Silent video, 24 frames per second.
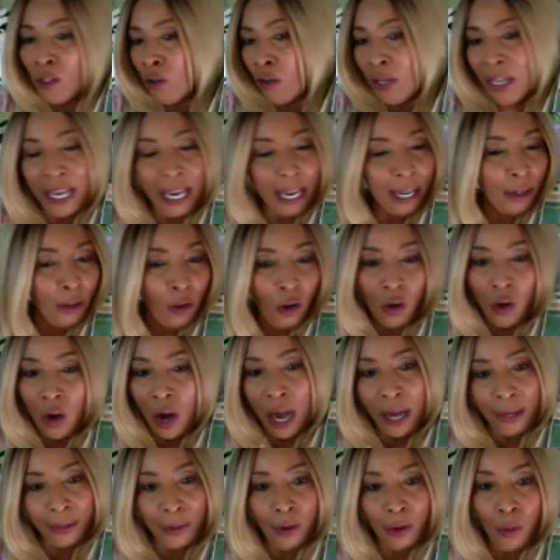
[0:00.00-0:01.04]
can't go
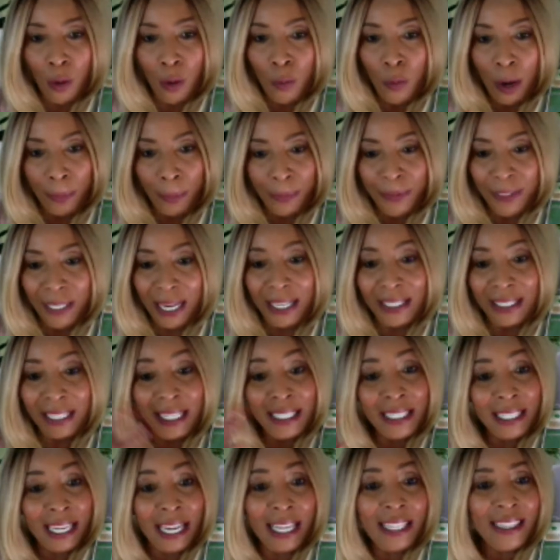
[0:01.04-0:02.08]
on our website
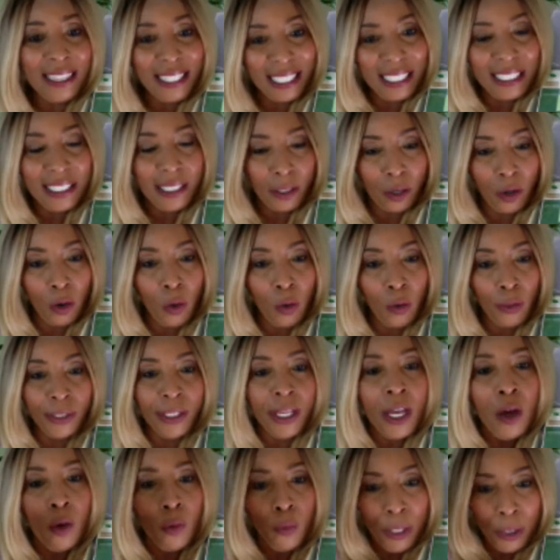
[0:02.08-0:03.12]
and get these codes.
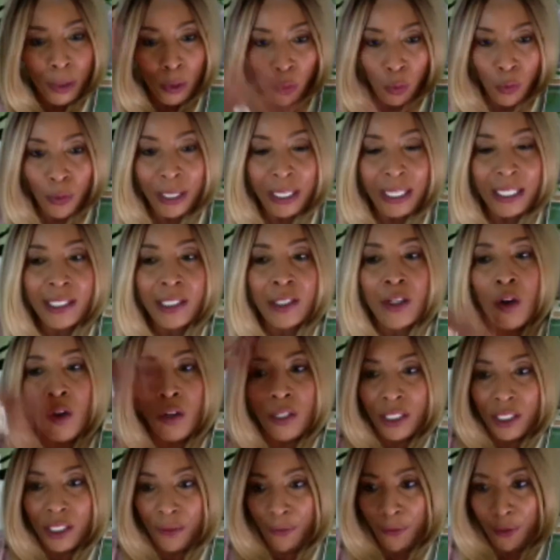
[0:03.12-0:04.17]
We do these
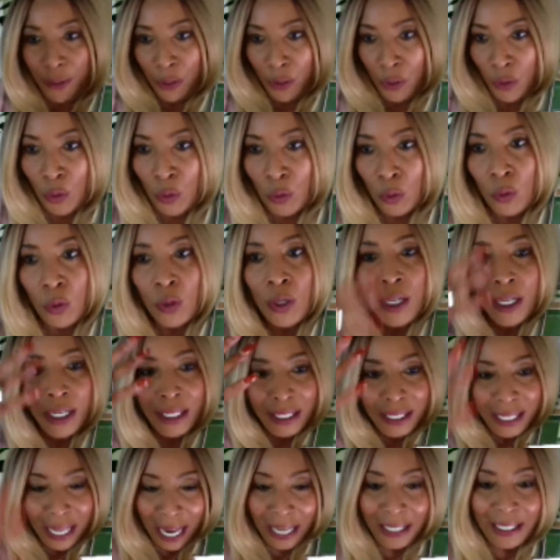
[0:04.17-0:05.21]
codes for you
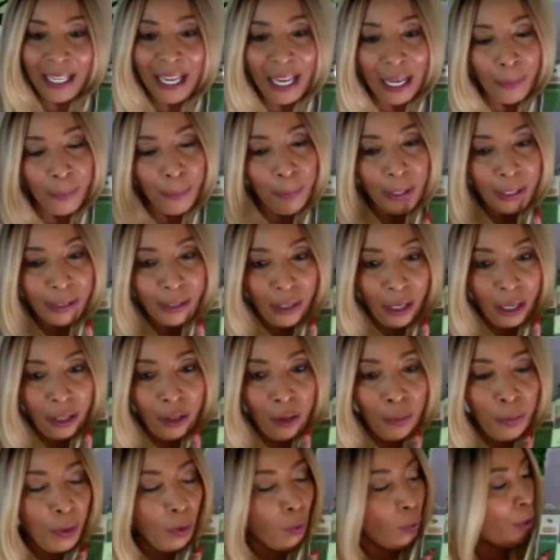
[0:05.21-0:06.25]
that help us to
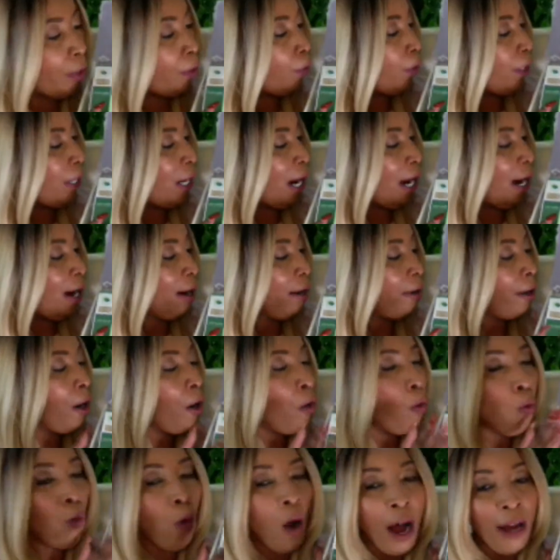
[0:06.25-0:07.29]
be where we are.
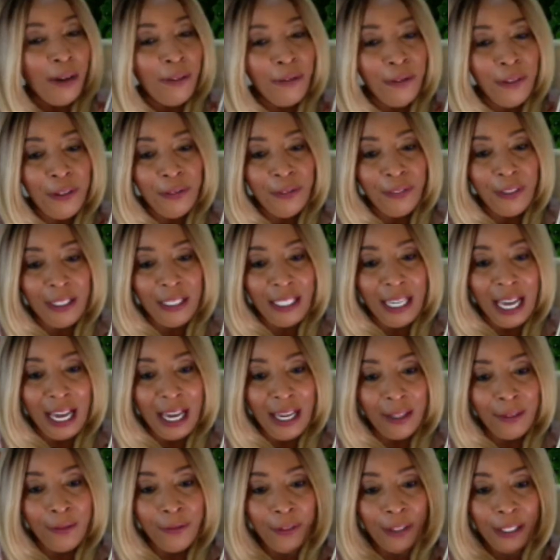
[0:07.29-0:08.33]

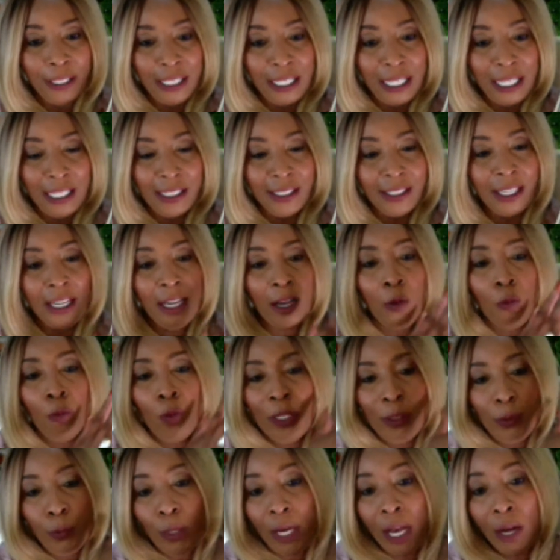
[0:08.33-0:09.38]
$159 for this,
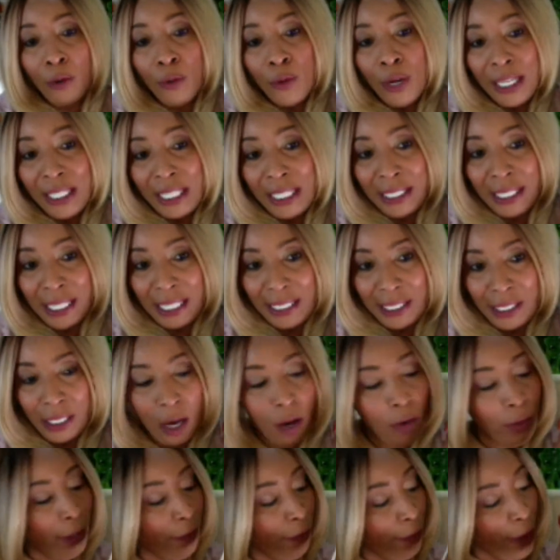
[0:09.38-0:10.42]
which we already
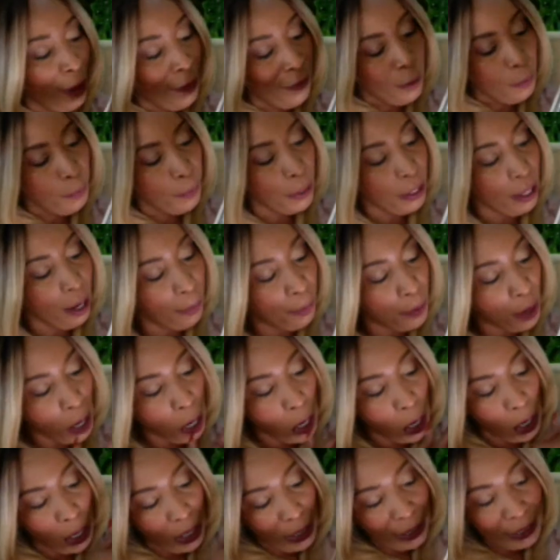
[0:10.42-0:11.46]
discount. If you have to pick up
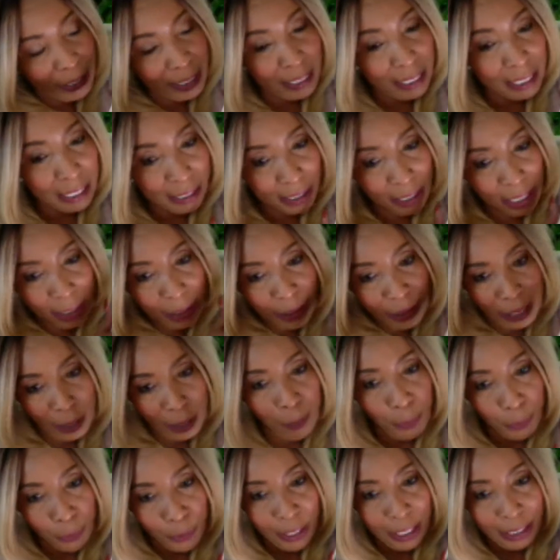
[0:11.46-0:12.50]
all these
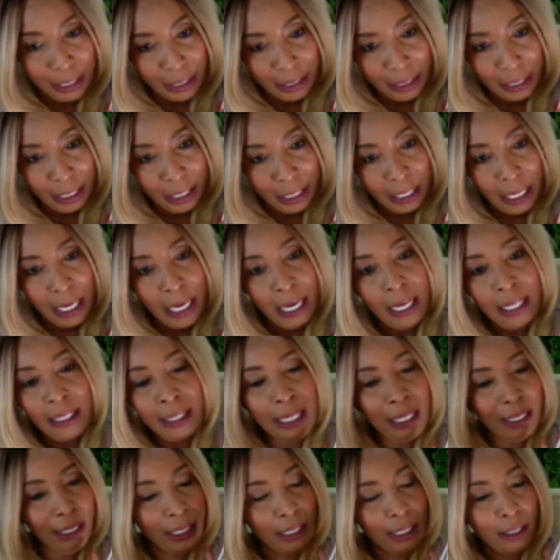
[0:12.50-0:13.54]
separately,
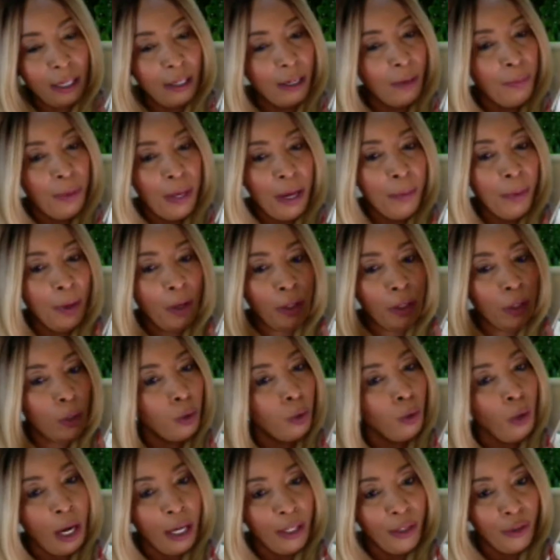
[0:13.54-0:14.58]
this is gonna be about $200
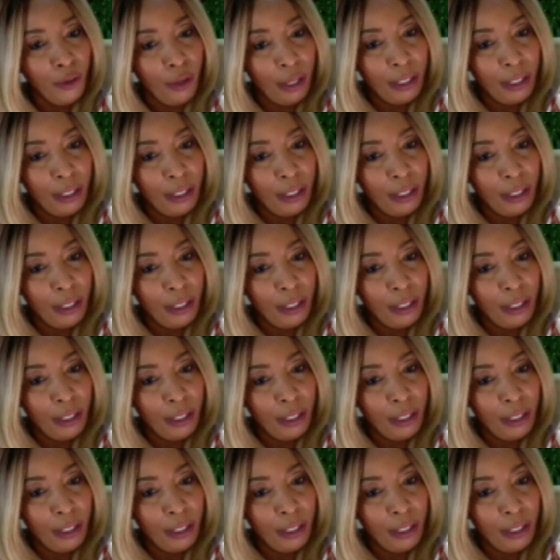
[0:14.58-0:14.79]
or